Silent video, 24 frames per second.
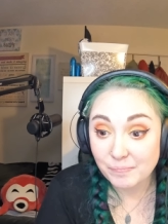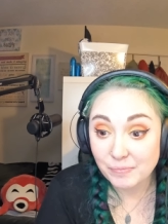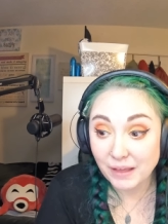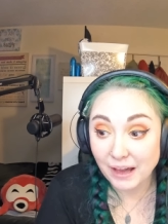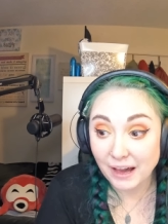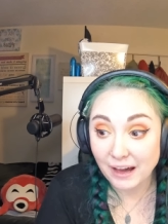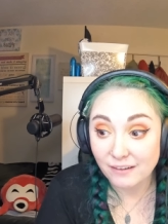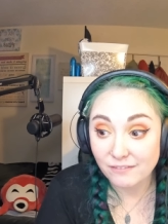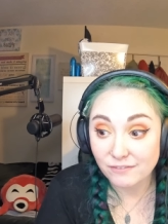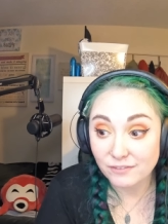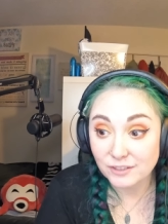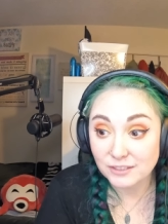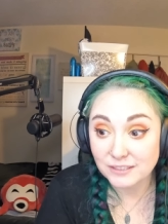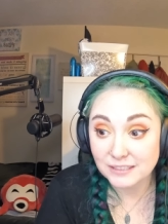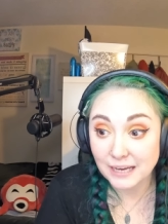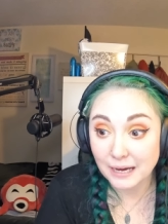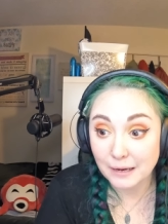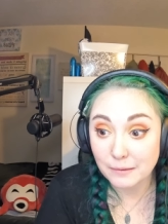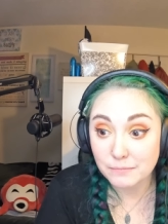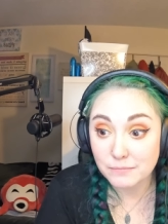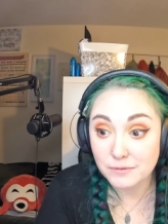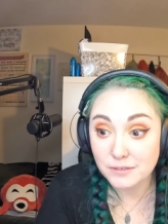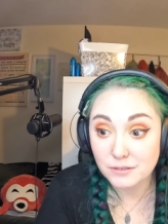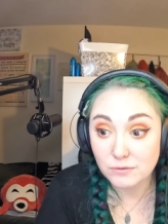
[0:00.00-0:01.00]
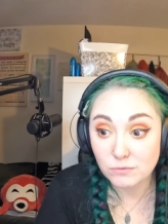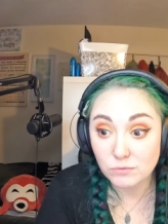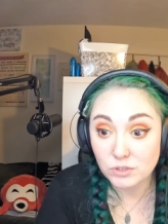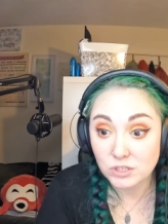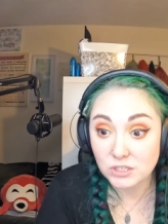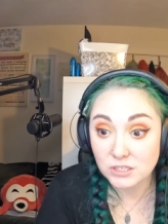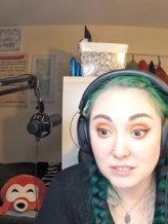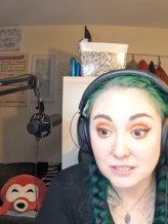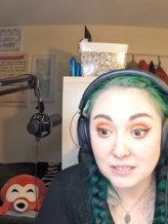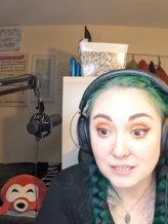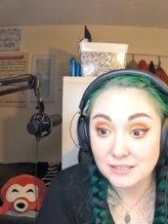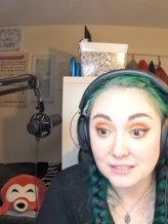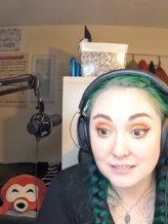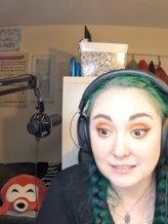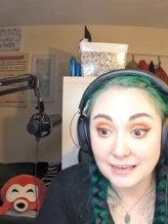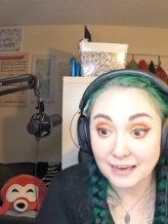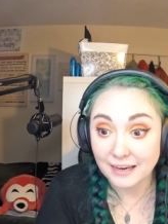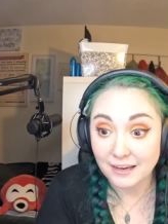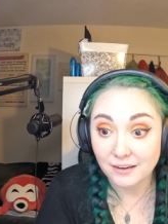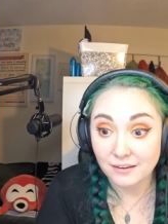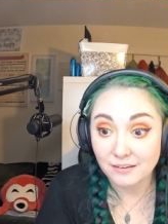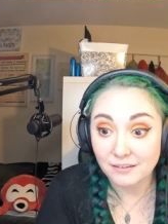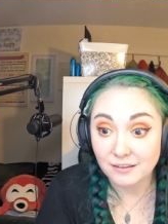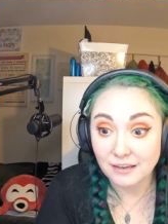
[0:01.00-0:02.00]
uh, for subs, which is
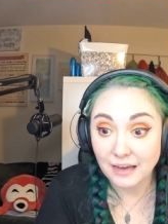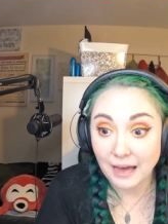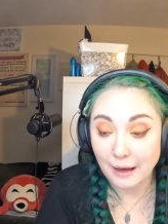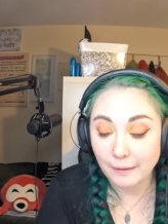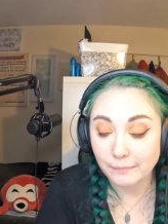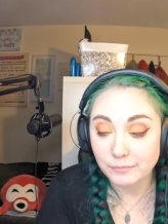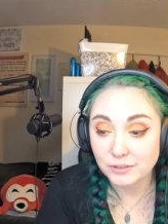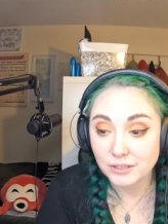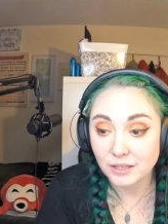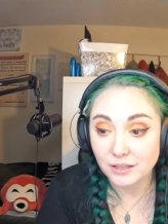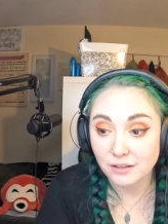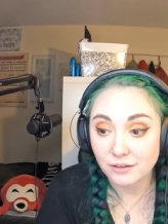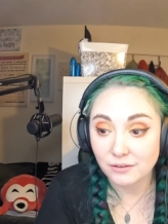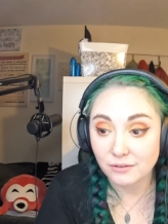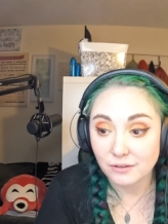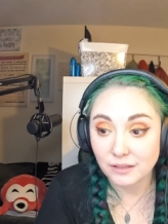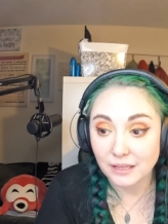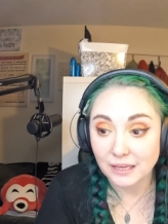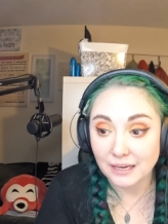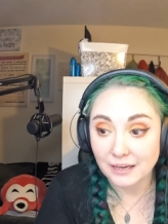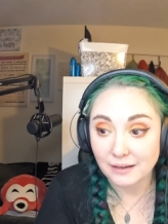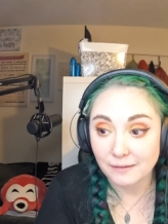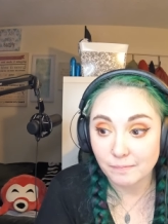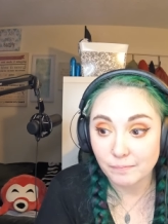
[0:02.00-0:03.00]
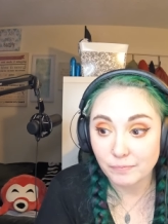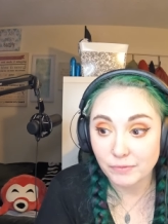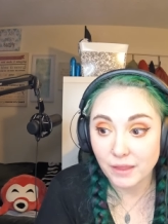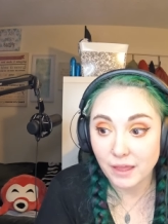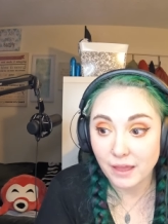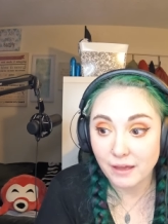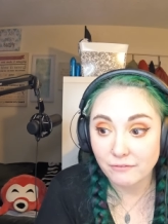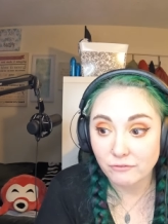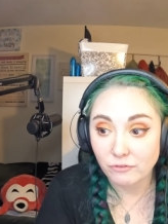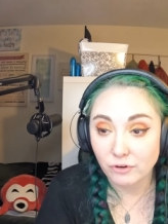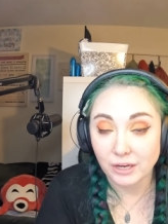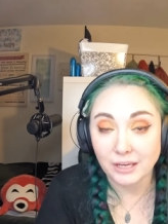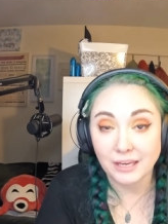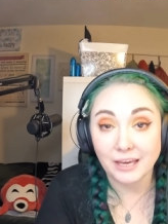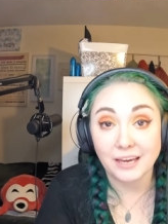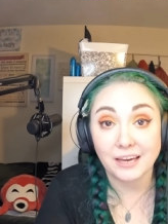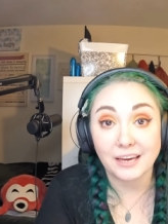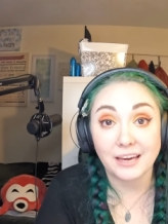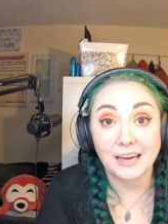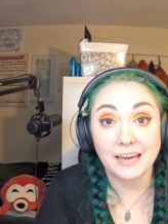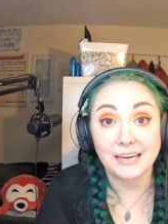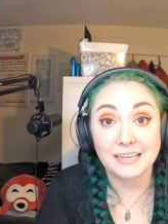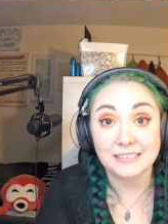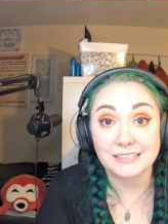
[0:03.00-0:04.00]
insane. Absolutely
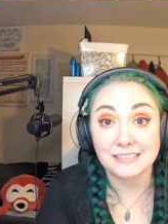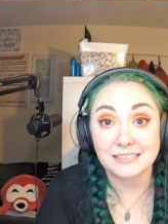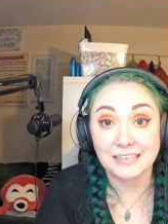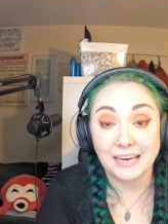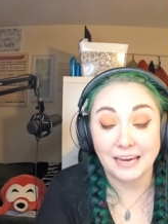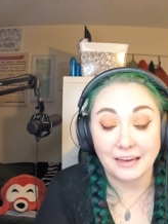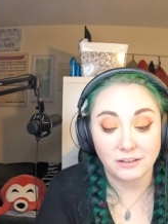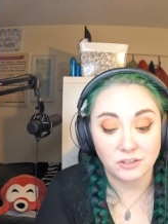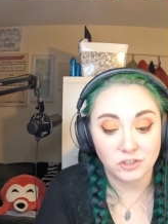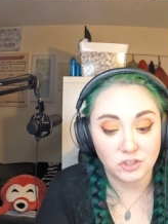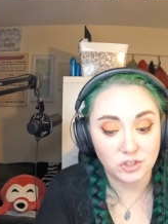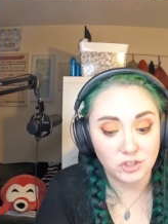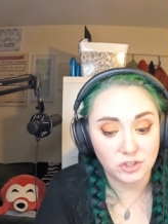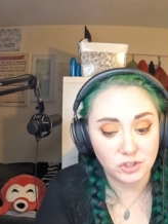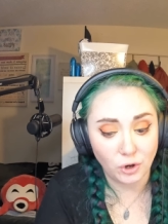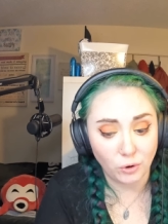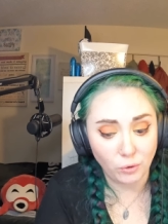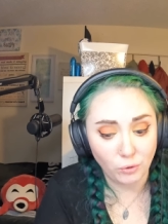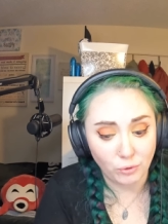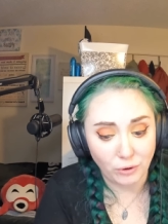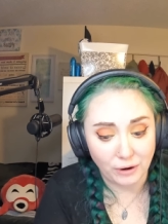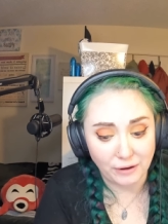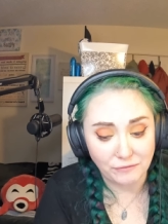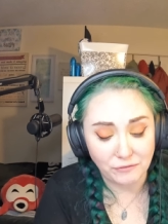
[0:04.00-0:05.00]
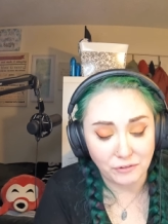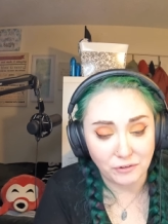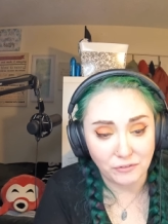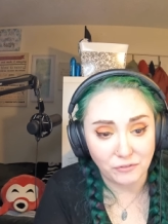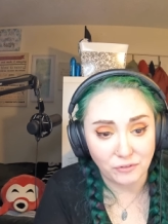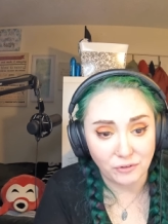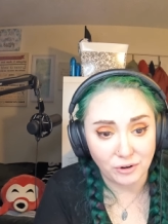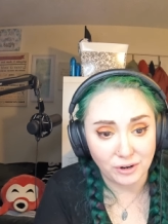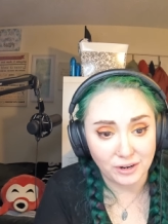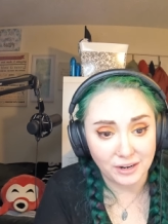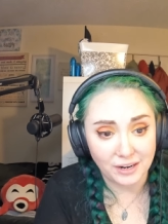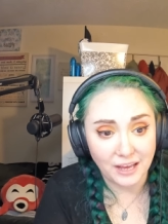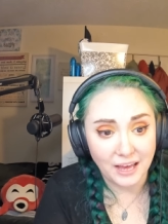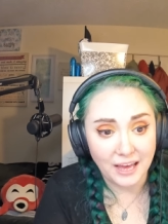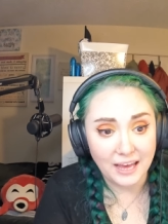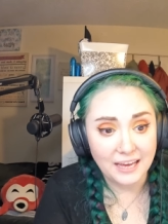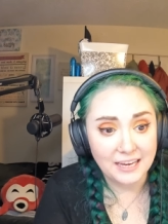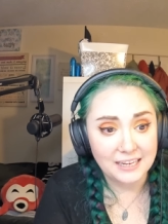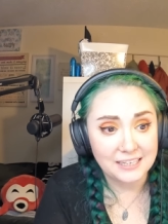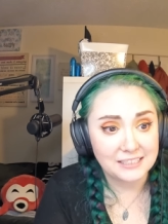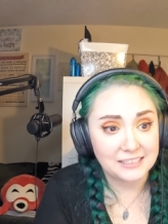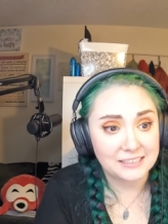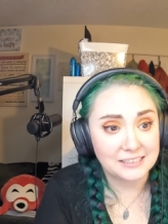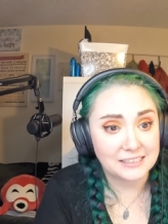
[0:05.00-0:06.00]
freaking insane. So grateful for it.
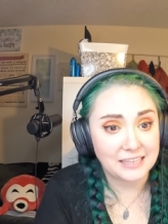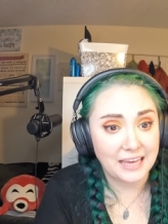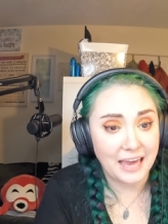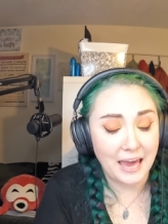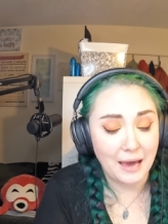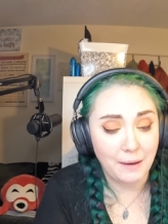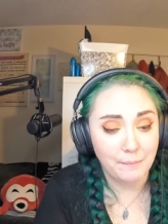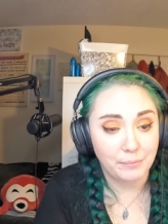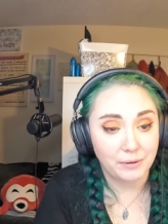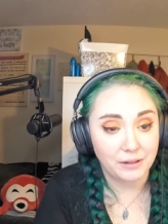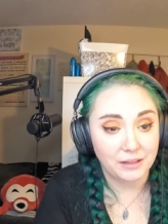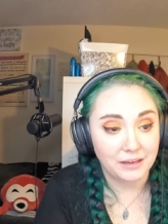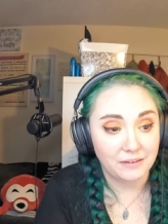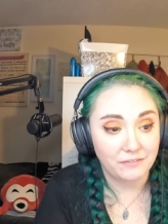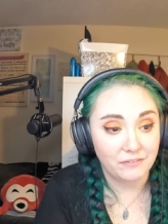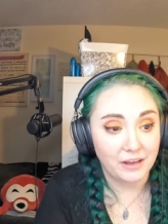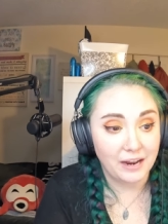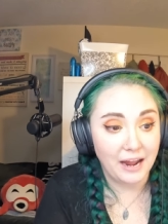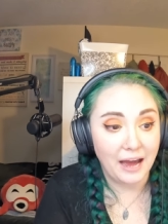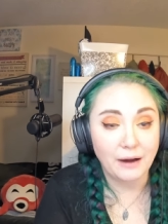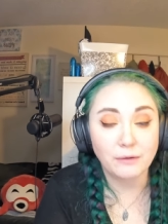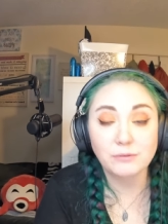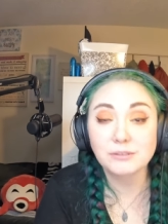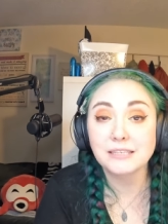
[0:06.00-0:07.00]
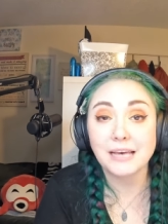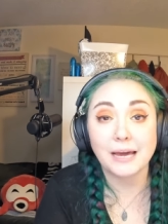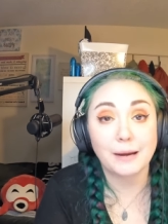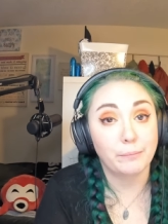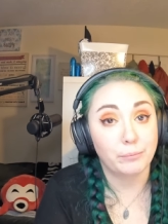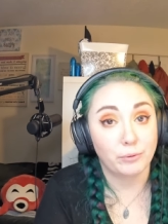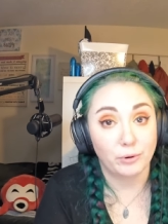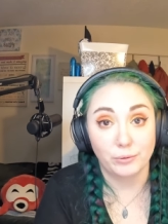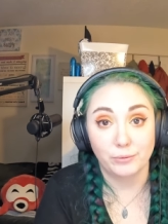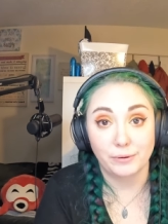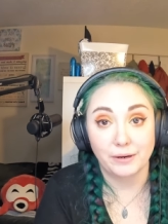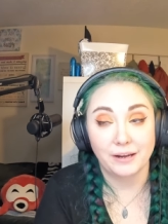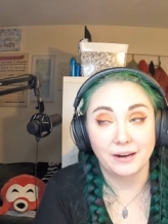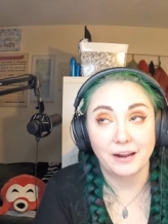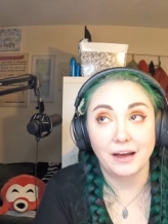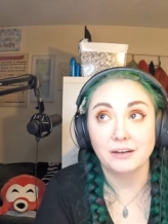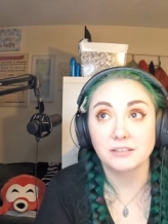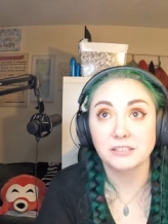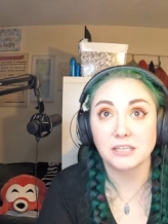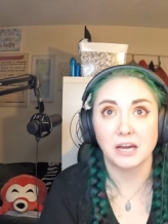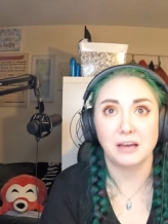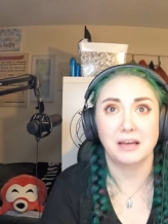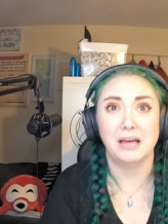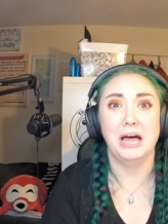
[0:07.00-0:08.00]
Just can't believe it. I was like broken. I
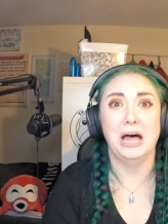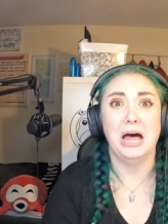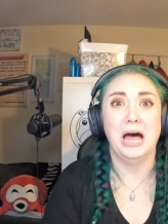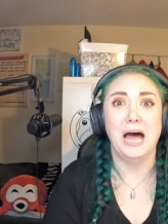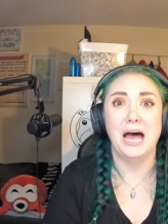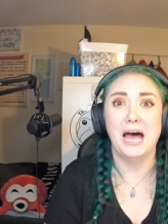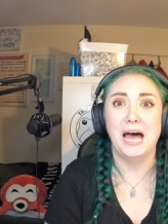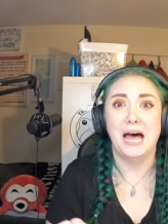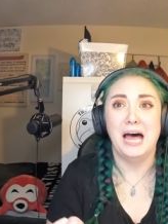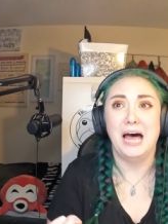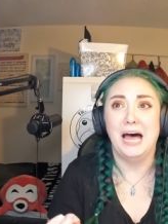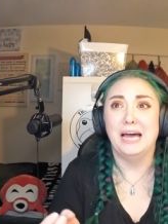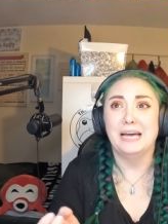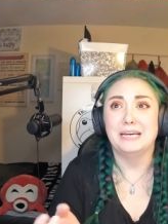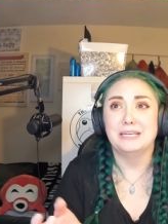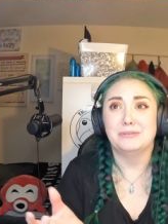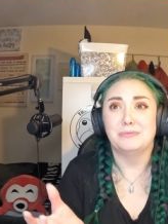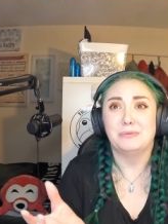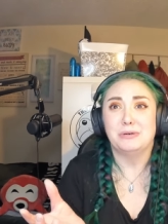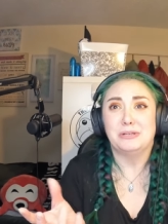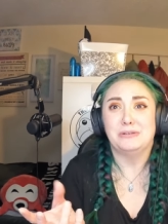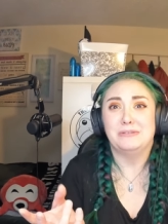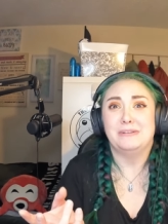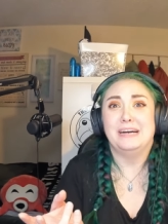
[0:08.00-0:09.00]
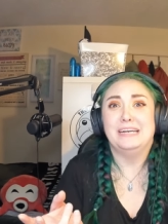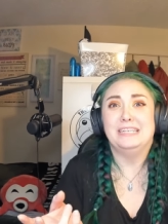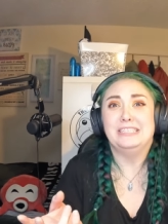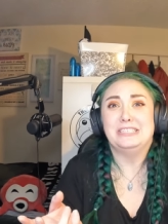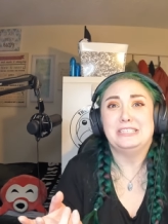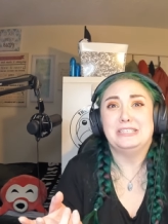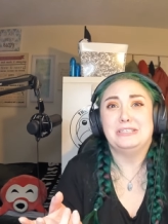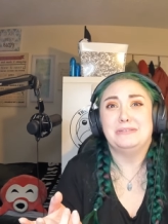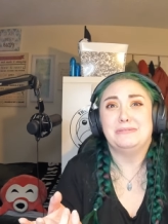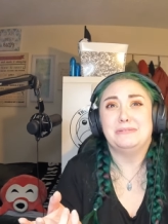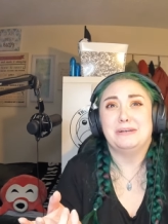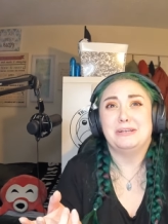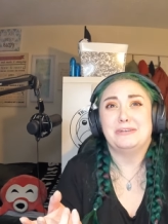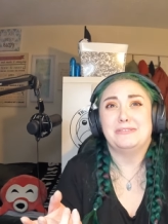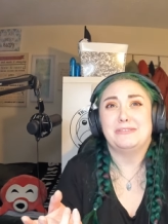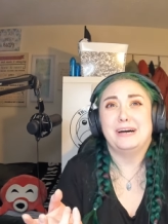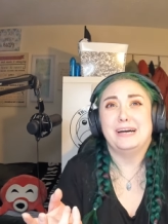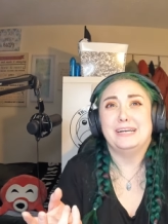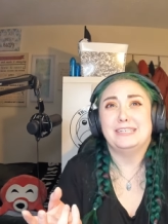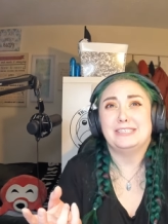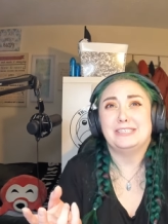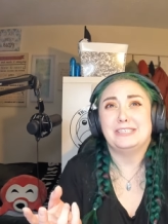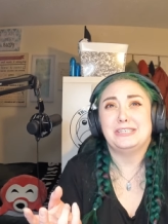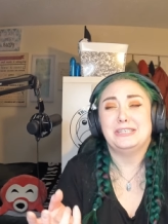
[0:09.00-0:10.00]
was like, what do I do? What do
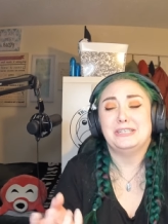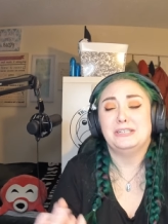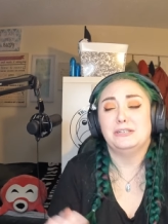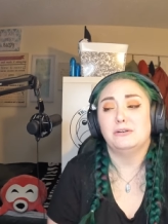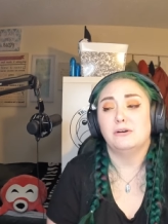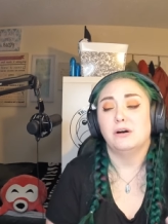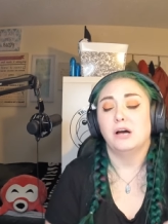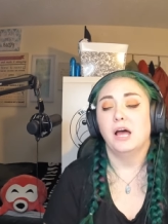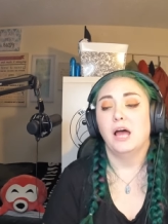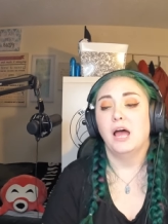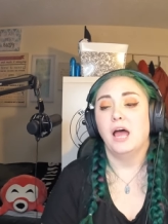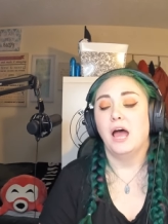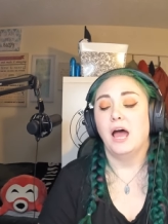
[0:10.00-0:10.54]
I do?